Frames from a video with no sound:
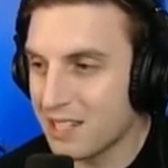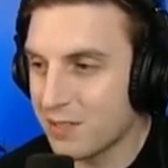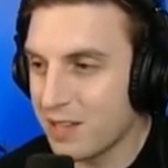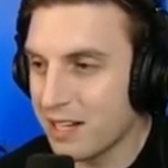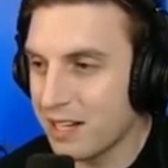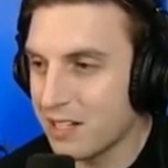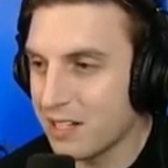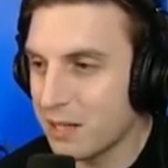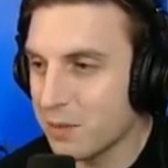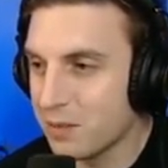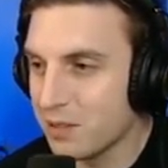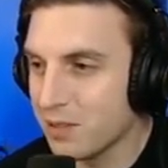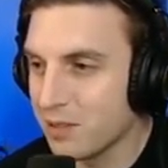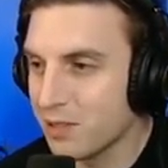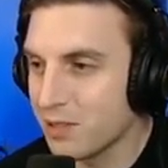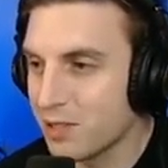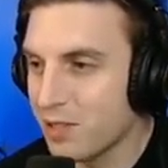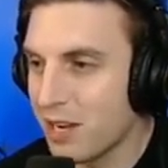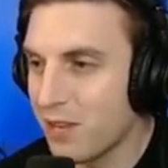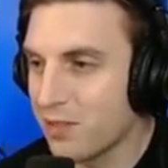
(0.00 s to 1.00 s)
Now, right here, I'm
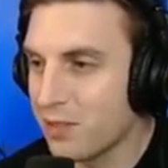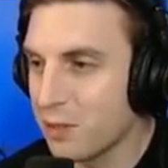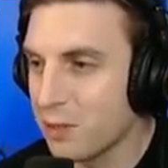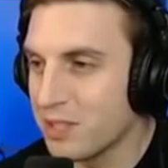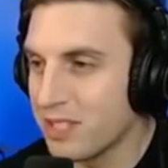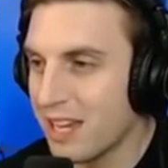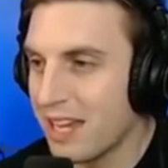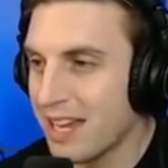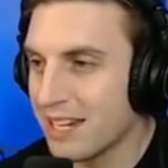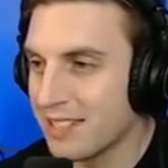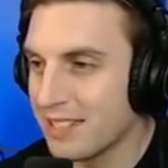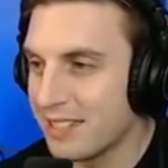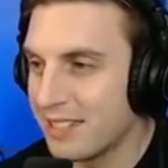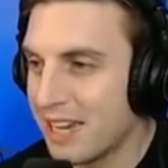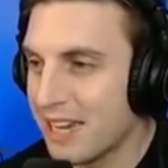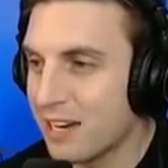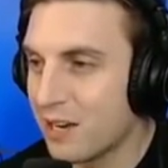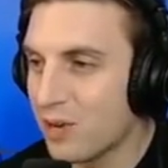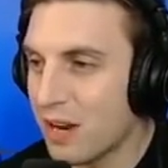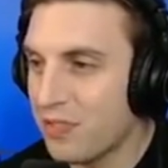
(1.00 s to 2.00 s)
going to try and throw it to X
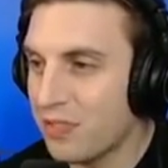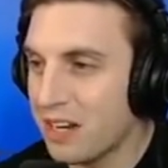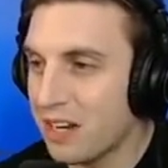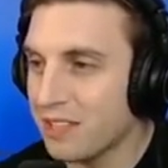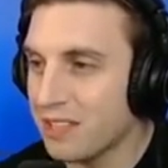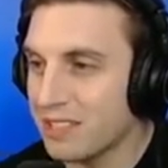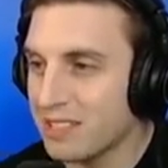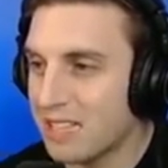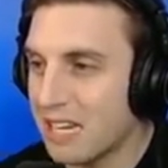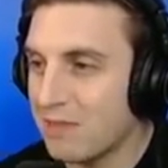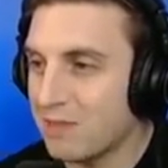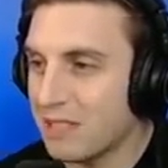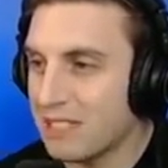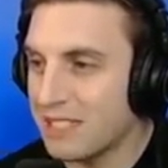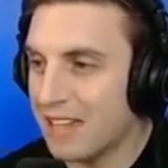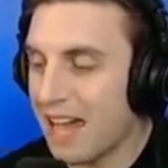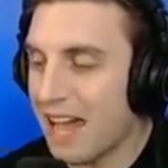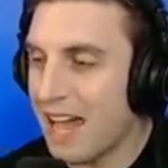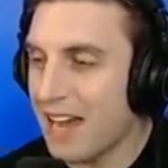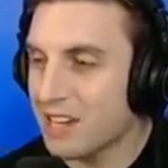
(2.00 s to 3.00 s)
again, and right there, the
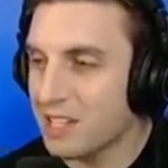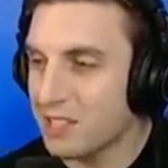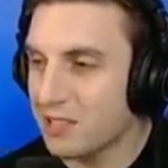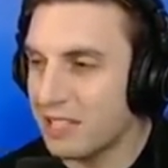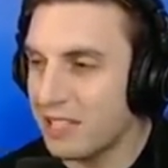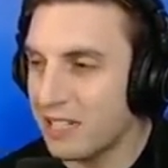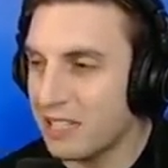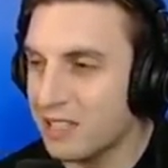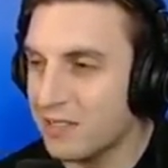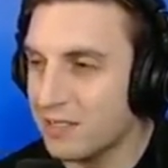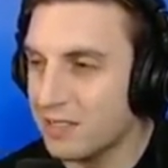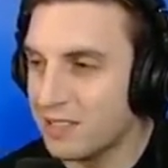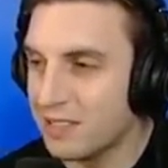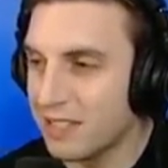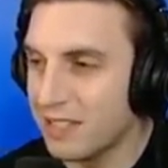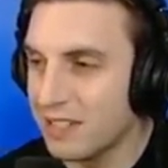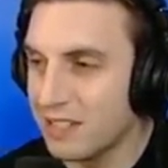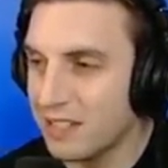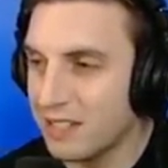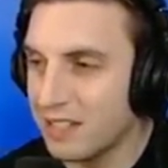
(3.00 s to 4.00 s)
safety's actually in the
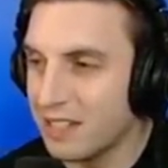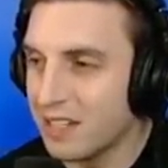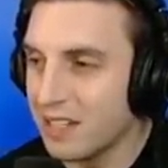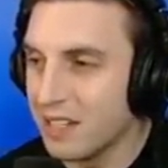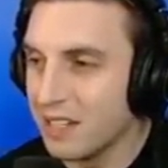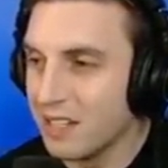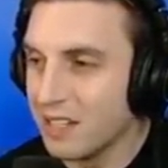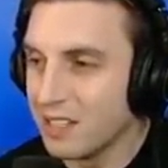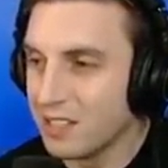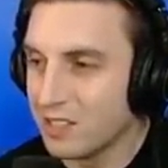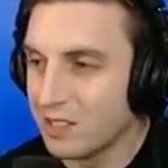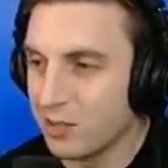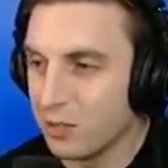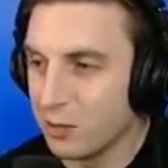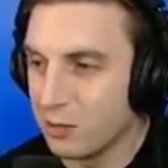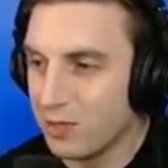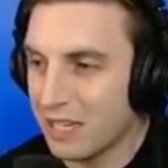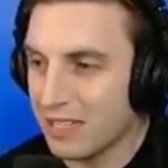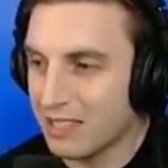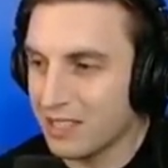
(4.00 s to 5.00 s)
vicinity.
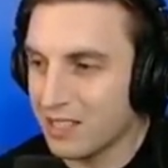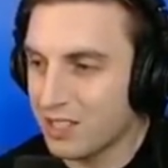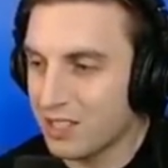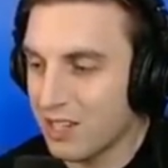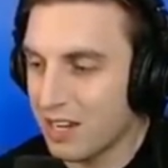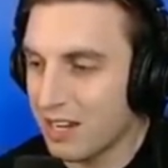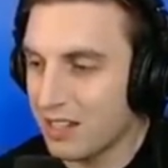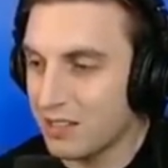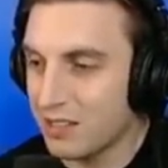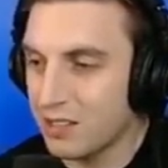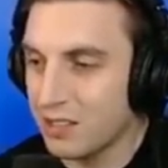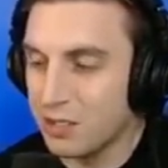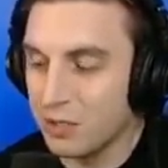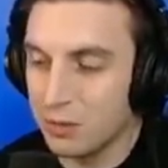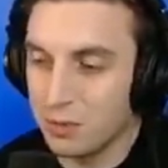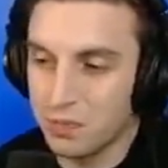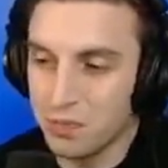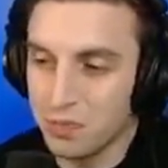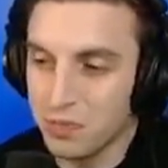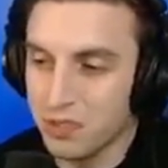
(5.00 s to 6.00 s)
So that's to try and
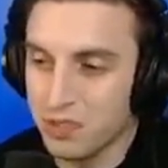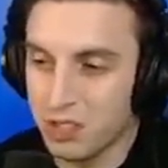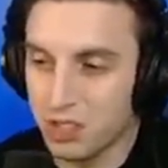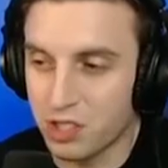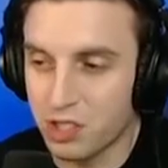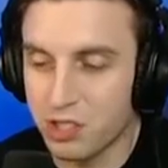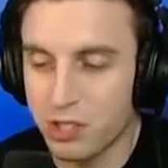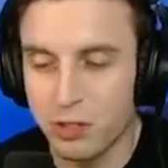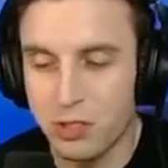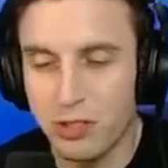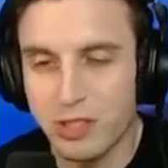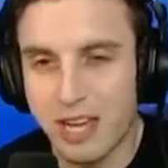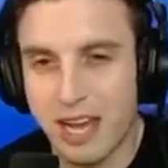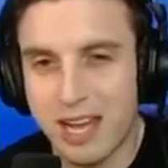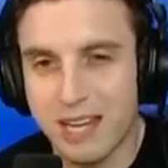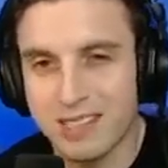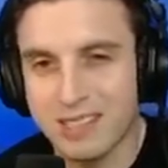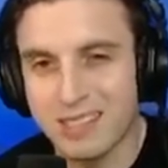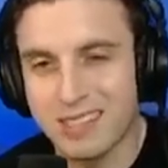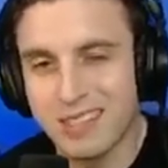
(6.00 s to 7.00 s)
just show you
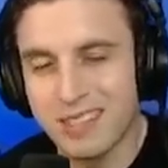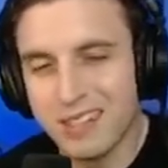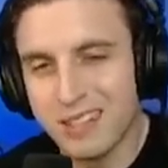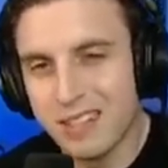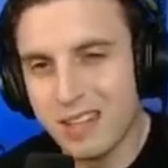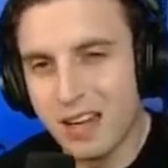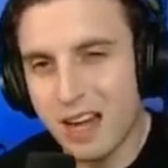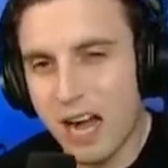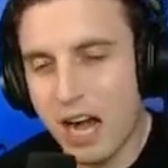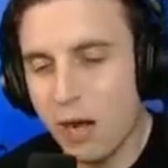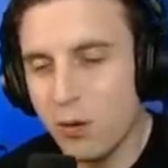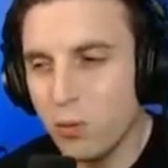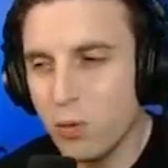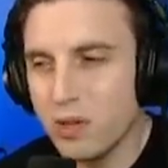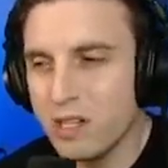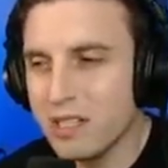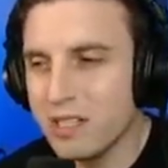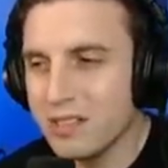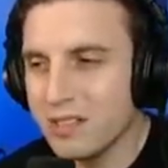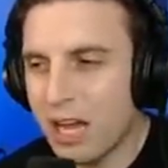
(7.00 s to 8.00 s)
guys. I
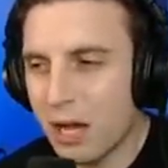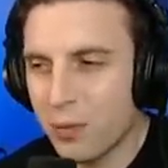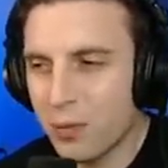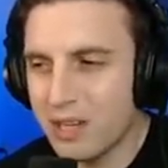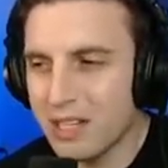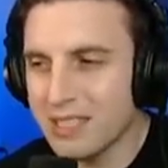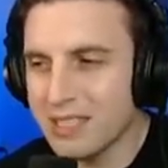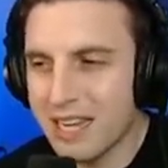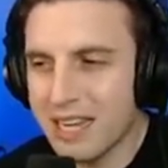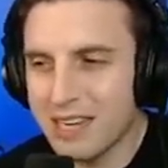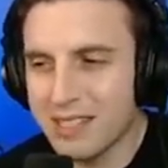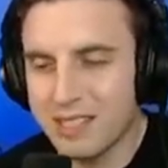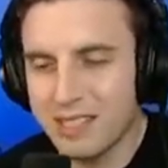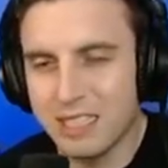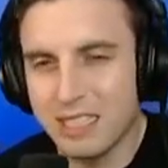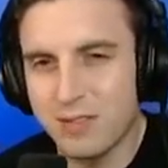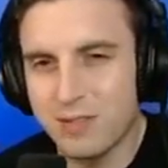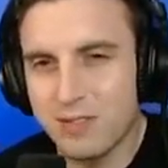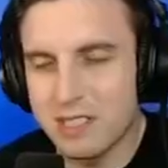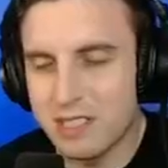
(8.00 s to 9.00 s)
wouldn't test
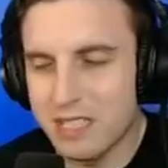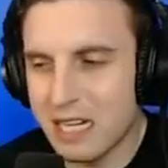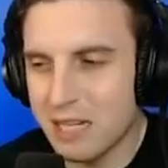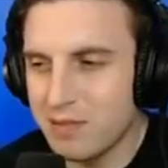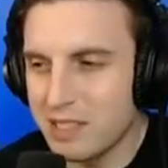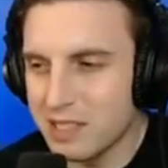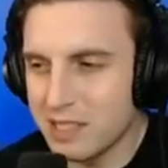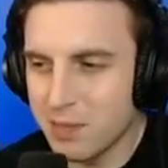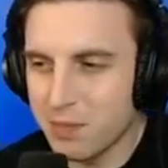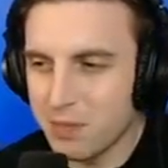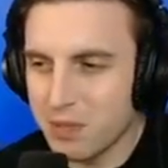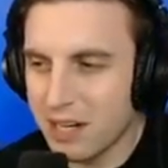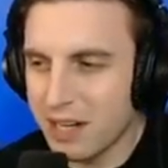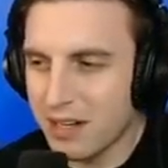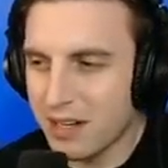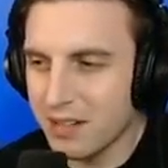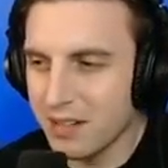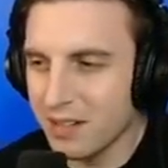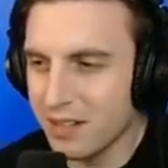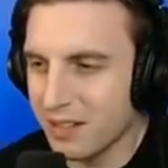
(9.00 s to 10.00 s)
it safety's up
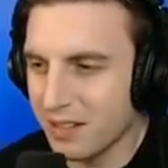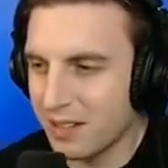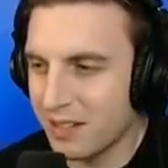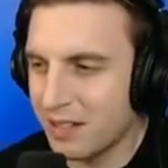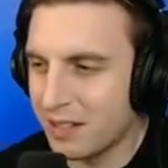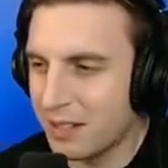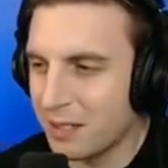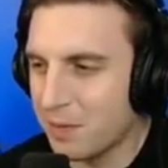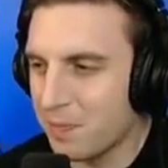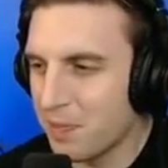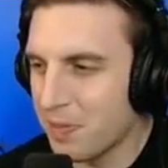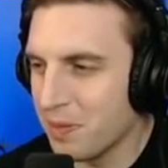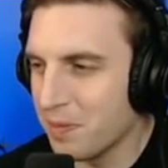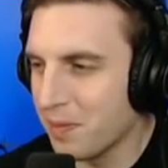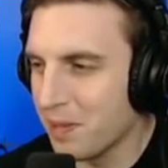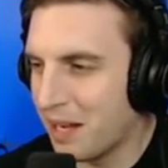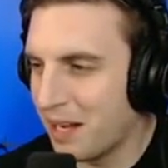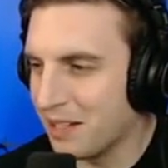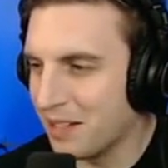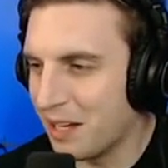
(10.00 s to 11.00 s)
there.
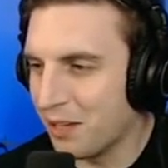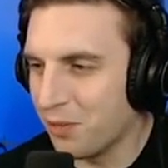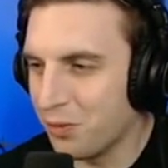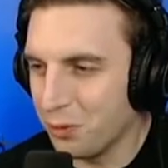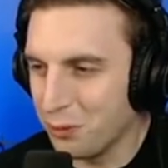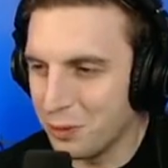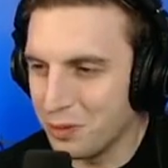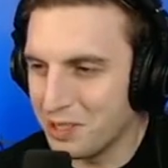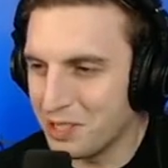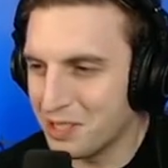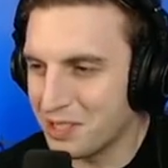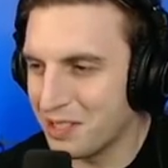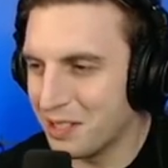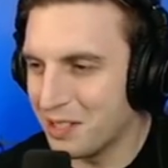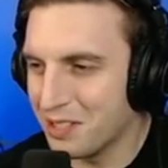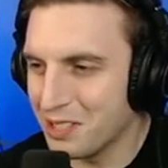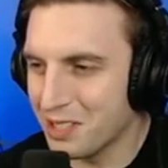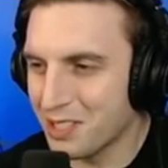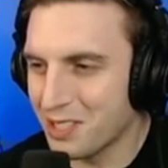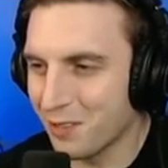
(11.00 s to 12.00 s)
I threw it just
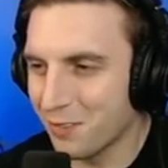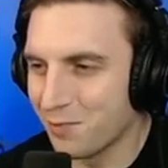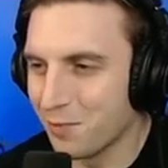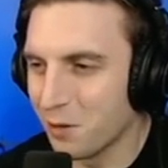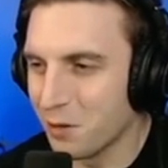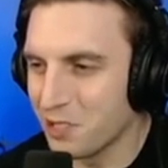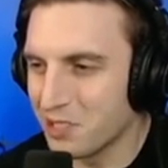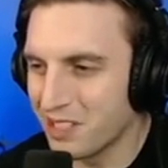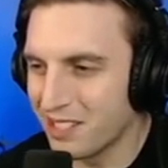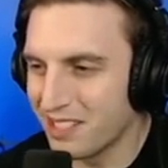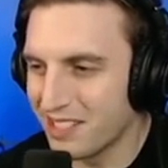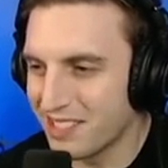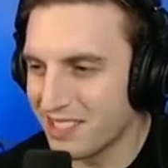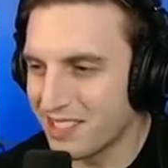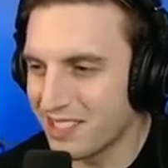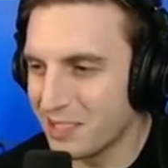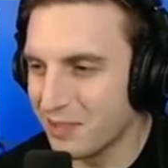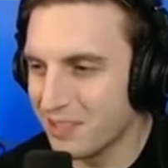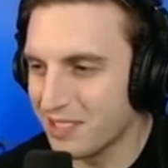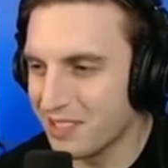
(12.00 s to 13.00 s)
to force it, just to
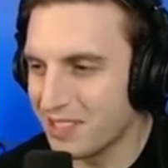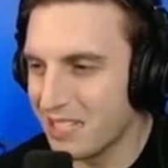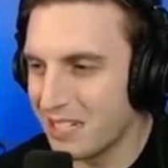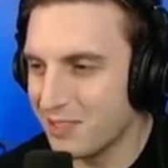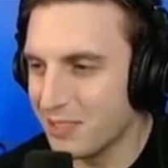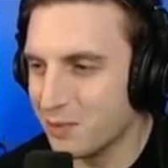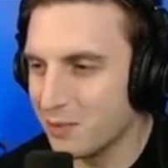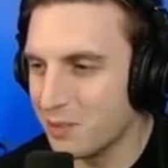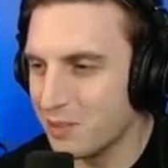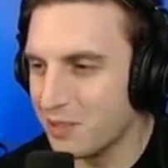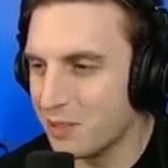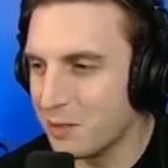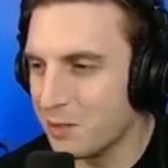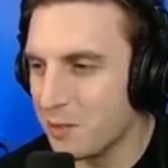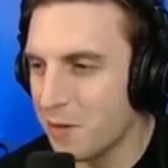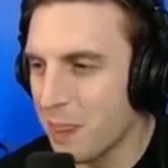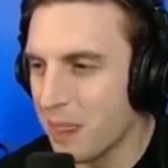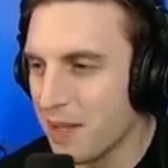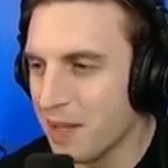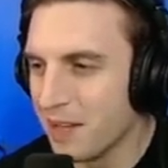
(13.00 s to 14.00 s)
see what the safety would
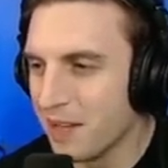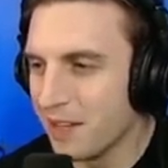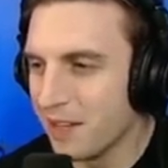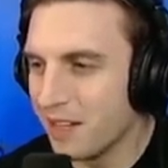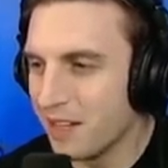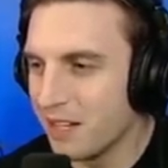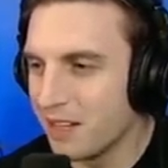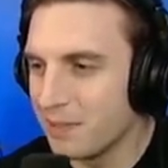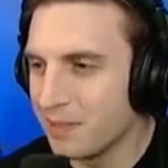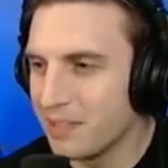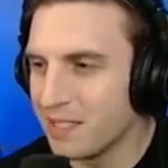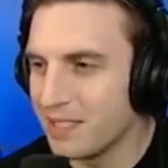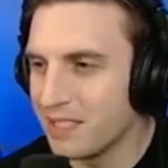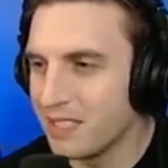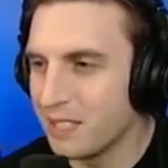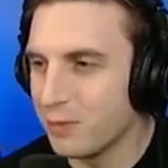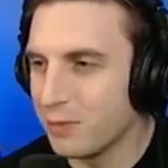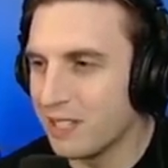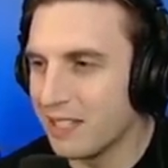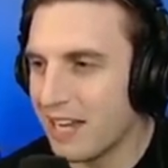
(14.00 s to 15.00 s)
do. But let's
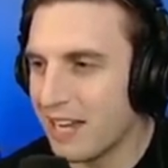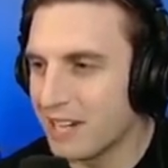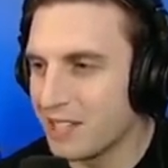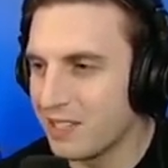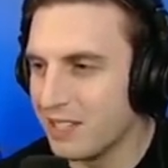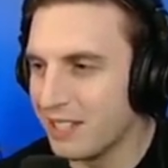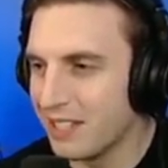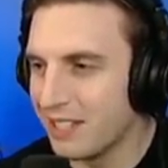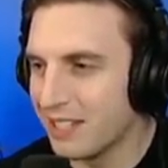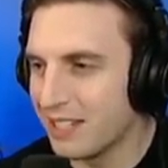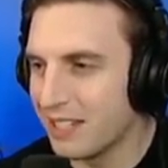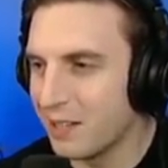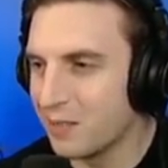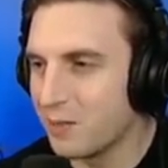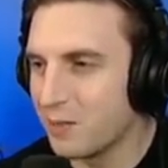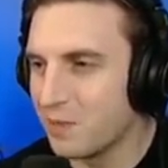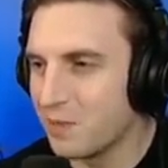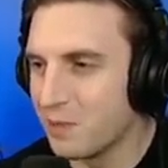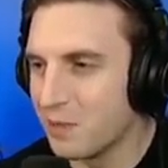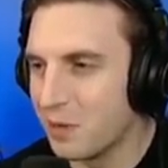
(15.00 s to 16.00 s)
see if we can actually get
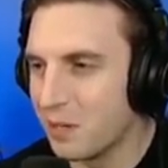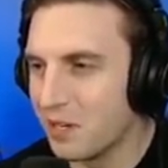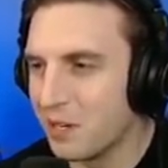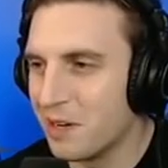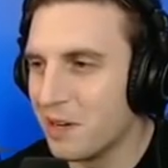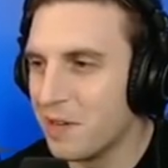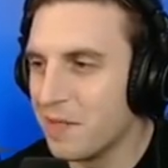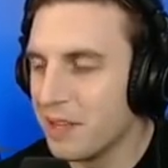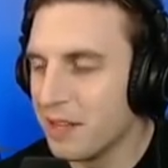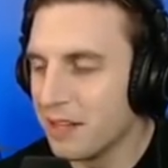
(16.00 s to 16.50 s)
one more.